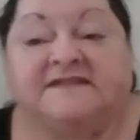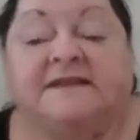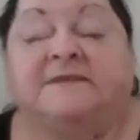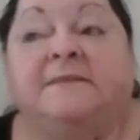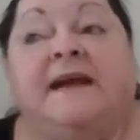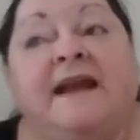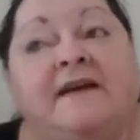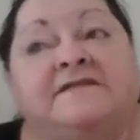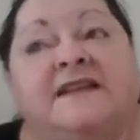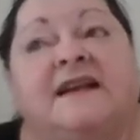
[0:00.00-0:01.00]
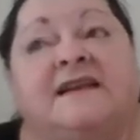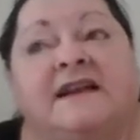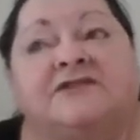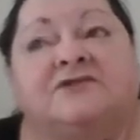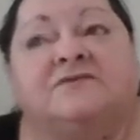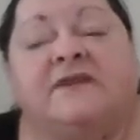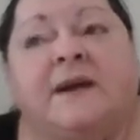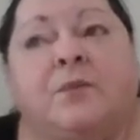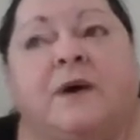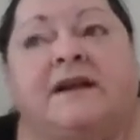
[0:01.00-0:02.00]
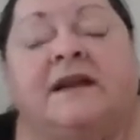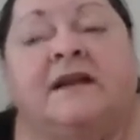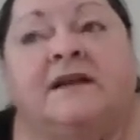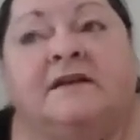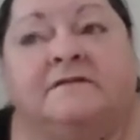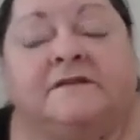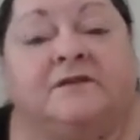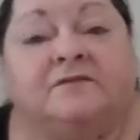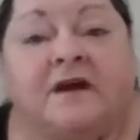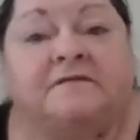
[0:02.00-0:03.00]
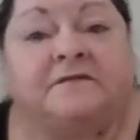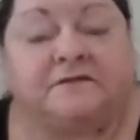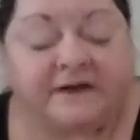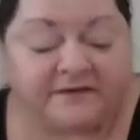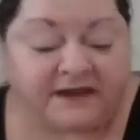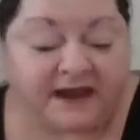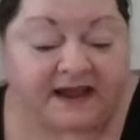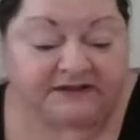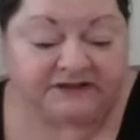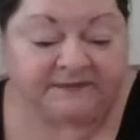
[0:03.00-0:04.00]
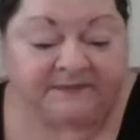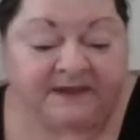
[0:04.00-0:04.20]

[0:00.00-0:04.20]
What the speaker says: except I might have to get an extra red one for the ruffle around the edge.